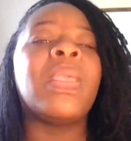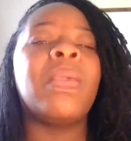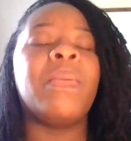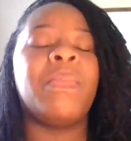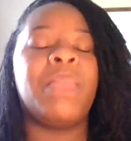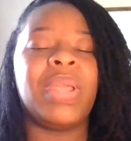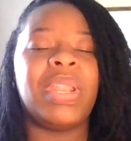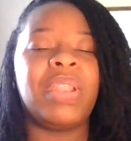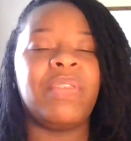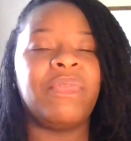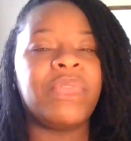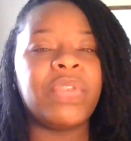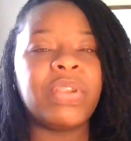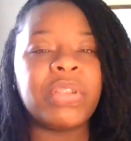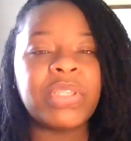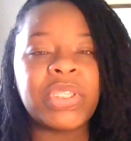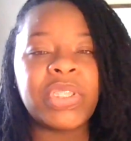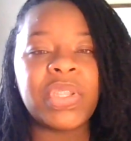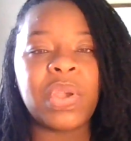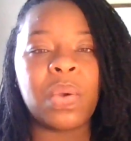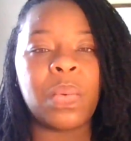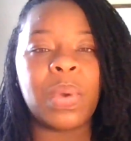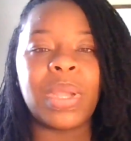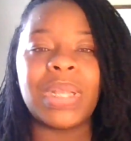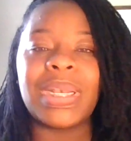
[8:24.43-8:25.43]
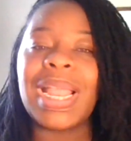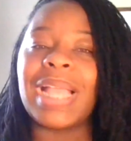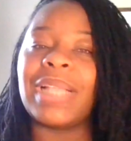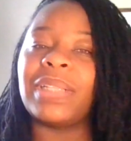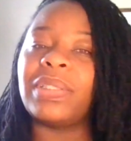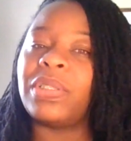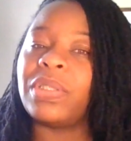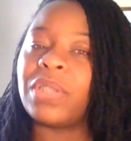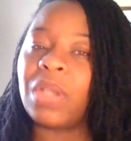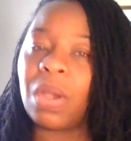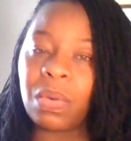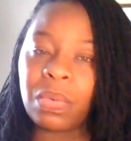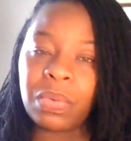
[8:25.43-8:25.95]
But if you're someone that
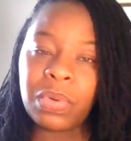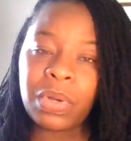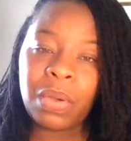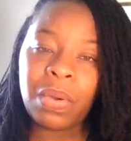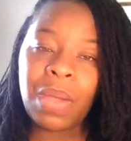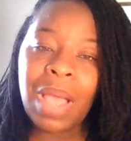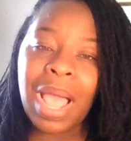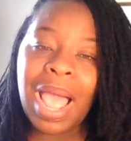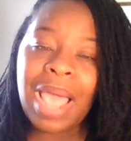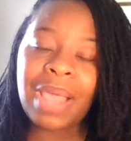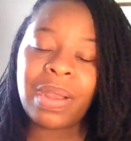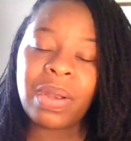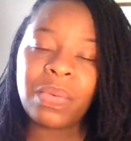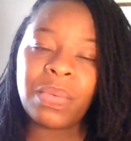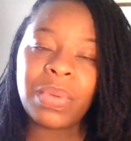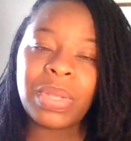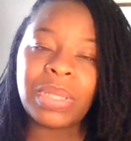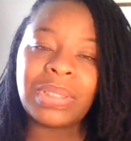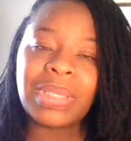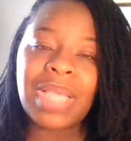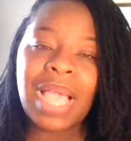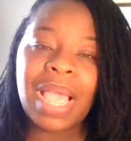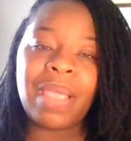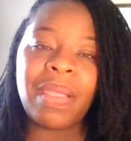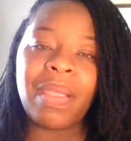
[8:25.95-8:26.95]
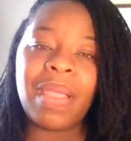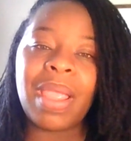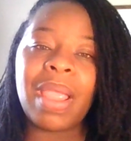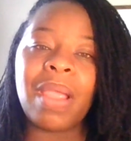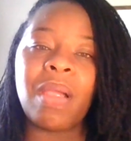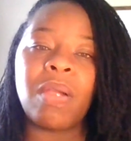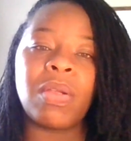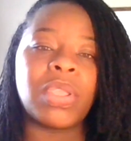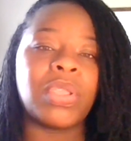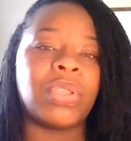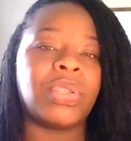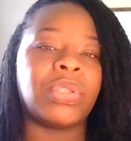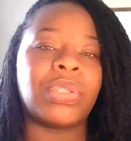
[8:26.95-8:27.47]
don't know how to retie your hair,
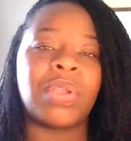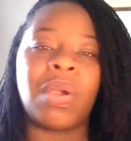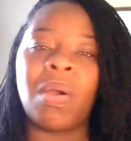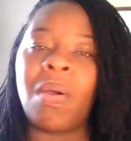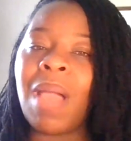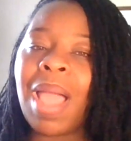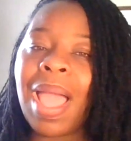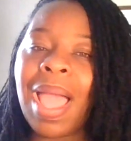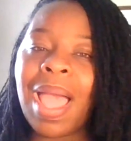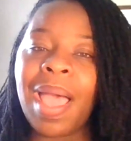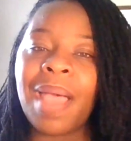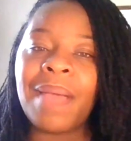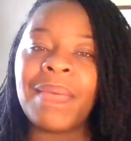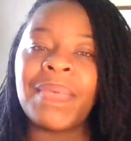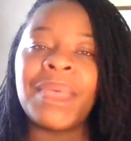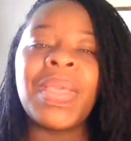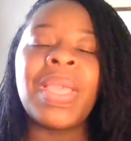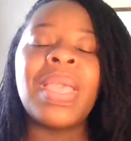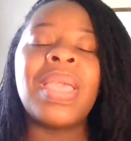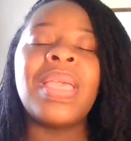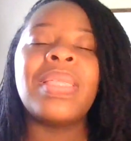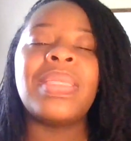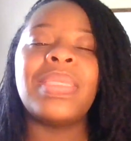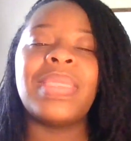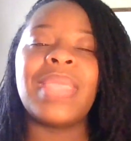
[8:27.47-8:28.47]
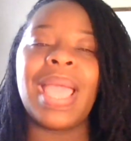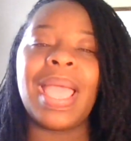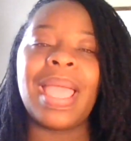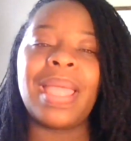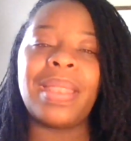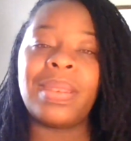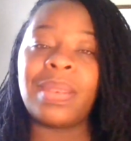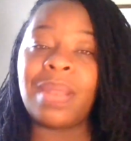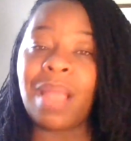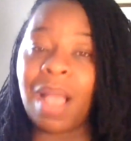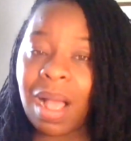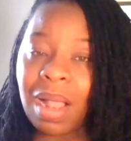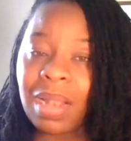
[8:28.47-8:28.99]
or you don't have that
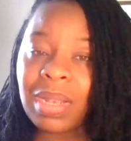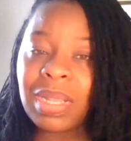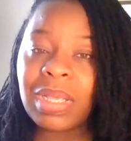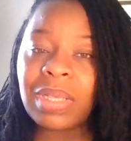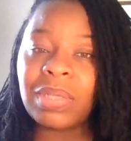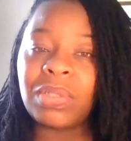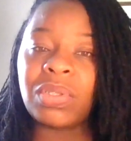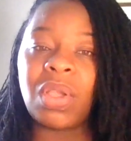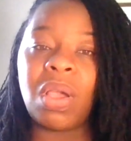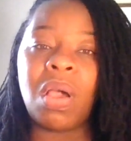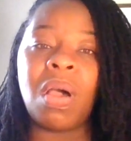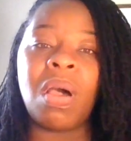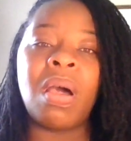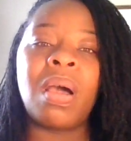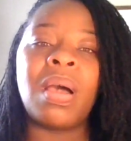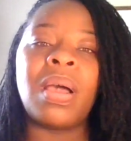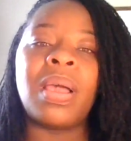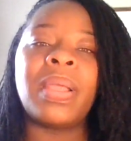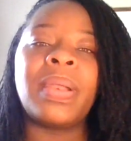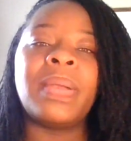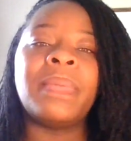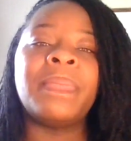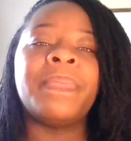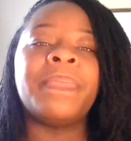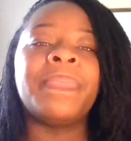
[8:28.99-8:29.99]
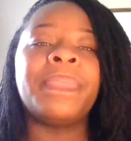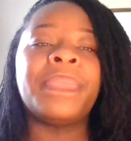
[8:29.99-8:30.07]
knowledge on